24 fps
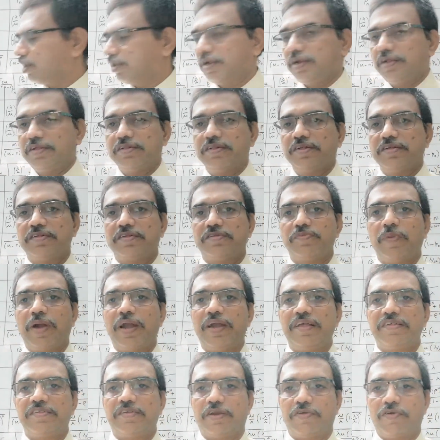this is
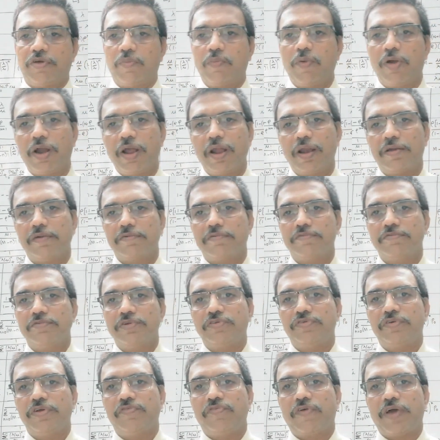multi-server model, which
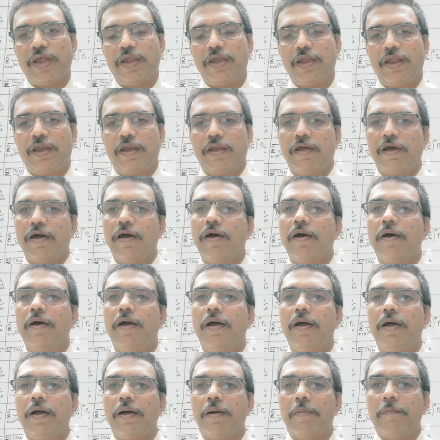we find in
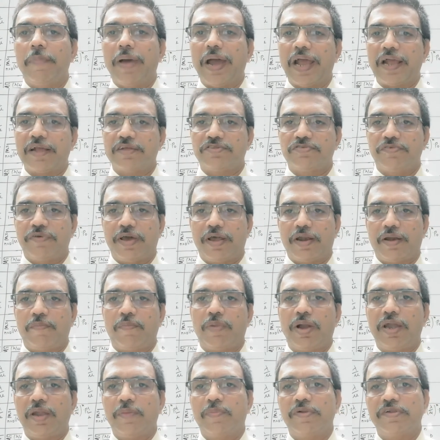banks where
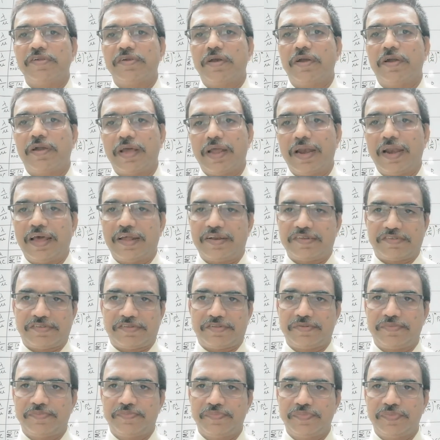multiple
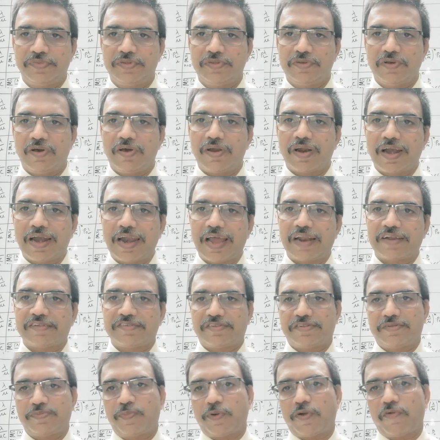tellers or
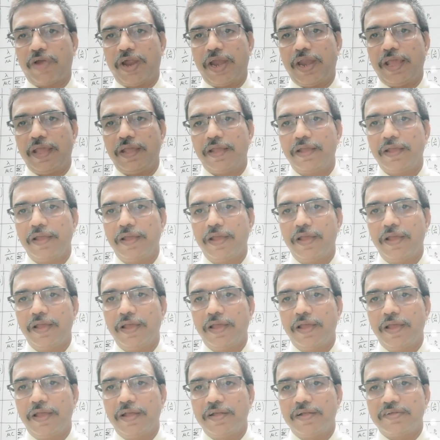clerks providing
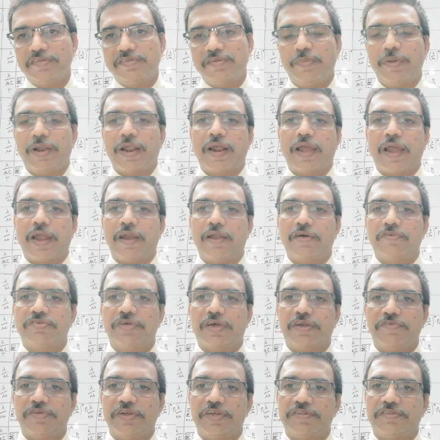similar kind of
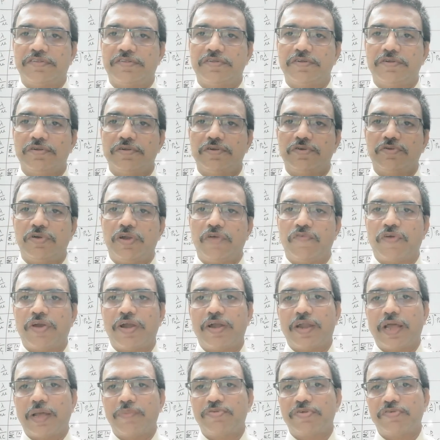service to
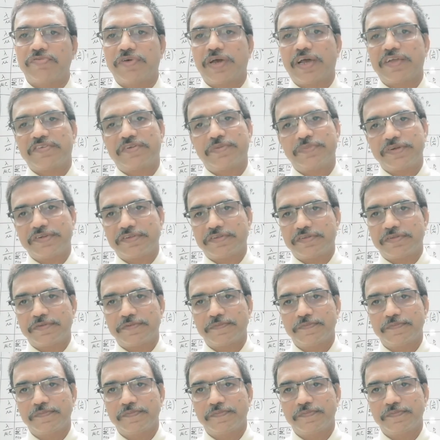different types of customers,